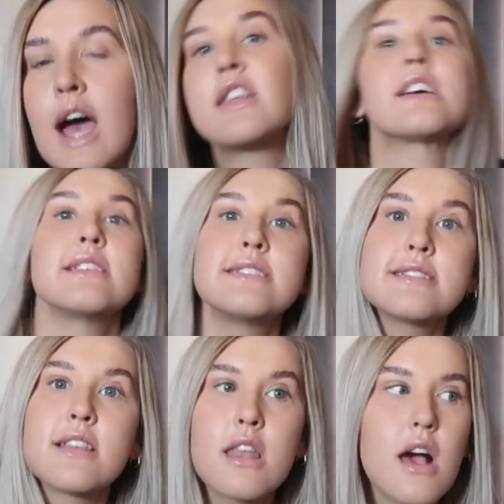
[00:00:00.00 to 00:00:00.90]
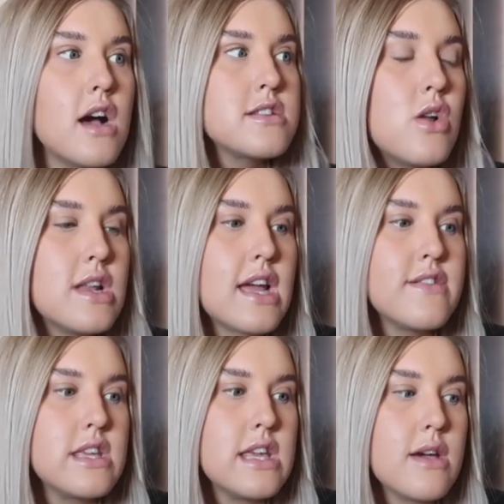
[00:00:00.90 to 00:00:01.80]
And like this is the last holiday
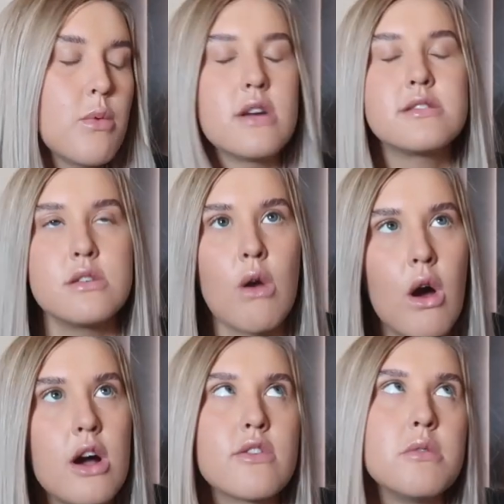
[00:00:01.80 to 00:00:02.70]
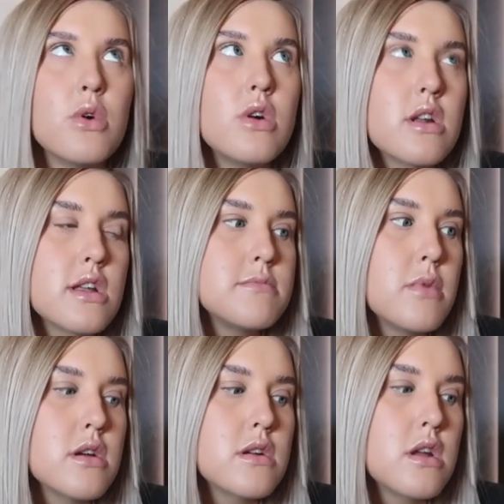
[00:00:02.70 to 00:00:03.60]
of the year. Well, it's not, I've got more holidays
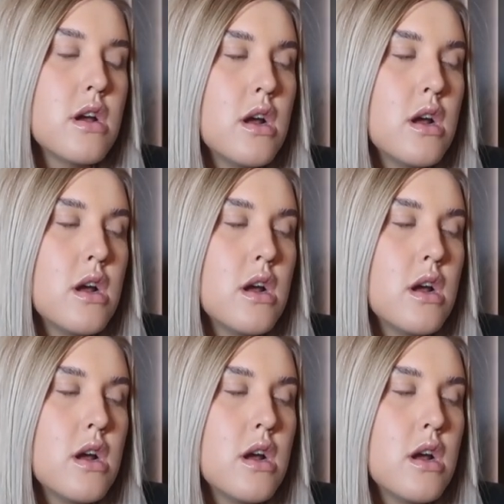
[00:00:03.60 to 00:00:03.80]
booked.